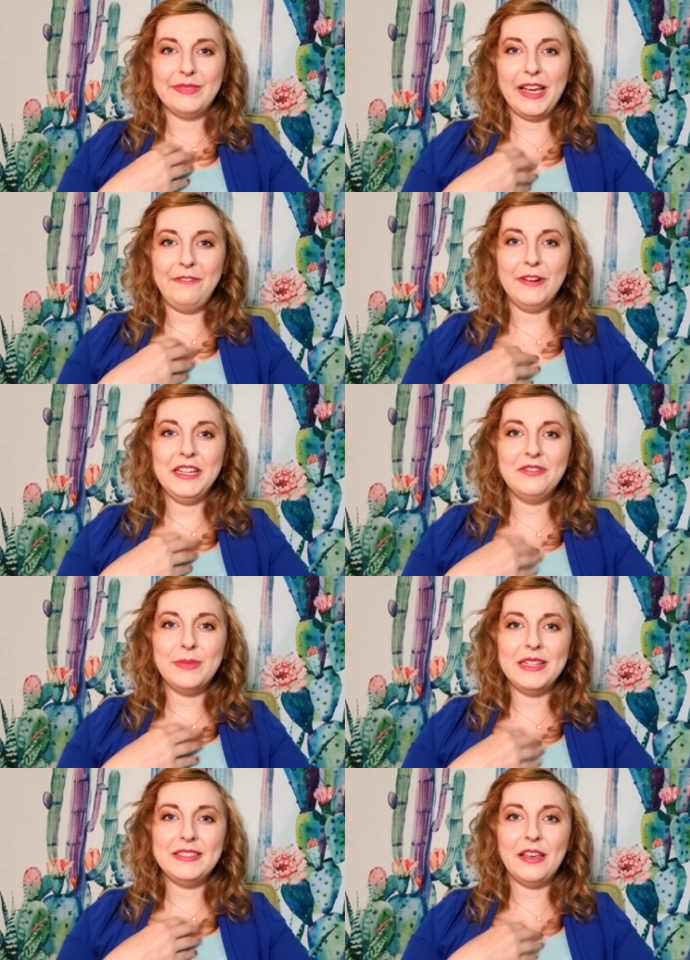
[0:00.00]
I forgive
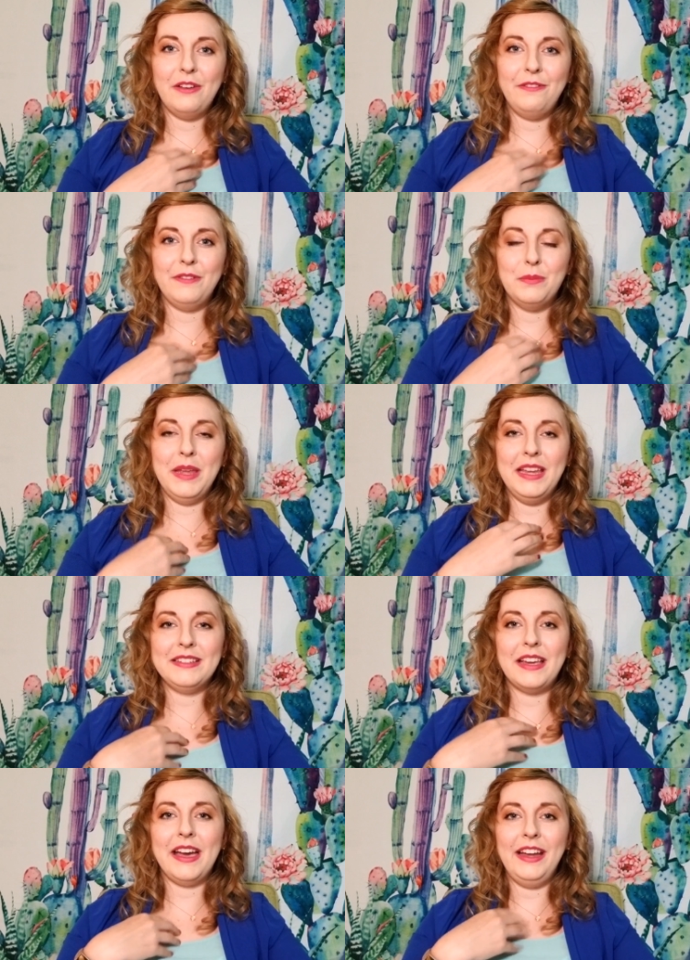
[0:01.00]
myself for being
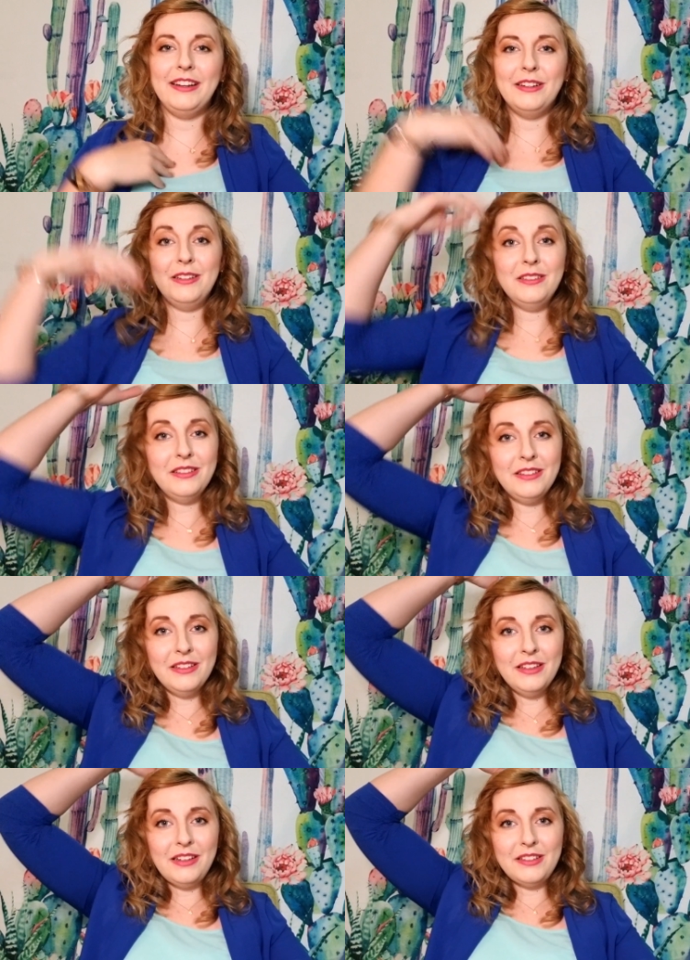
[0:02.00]
tired,
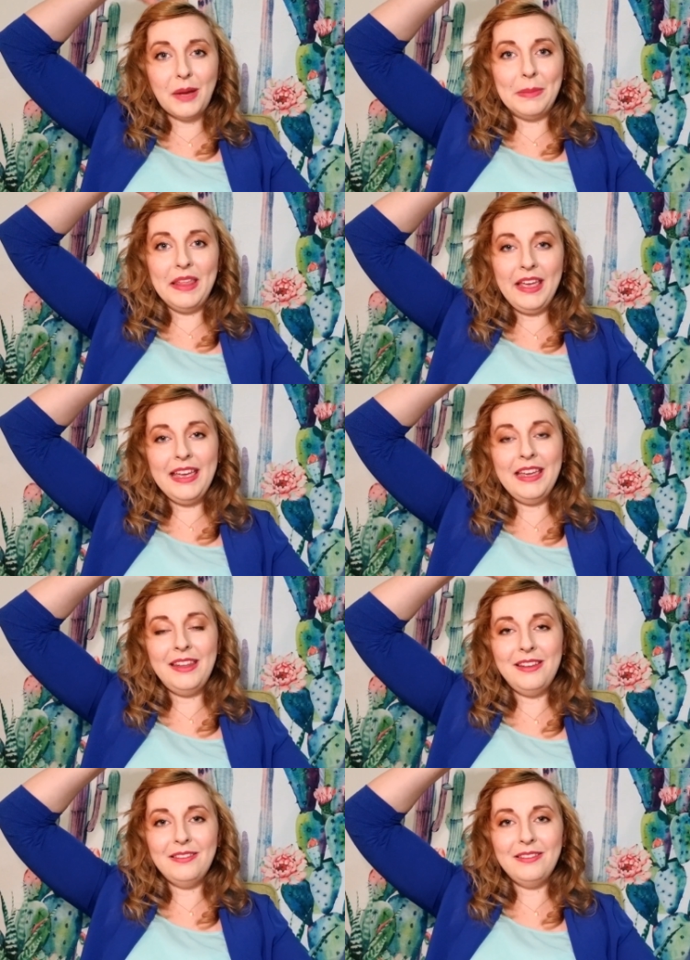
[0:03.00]
top of the head.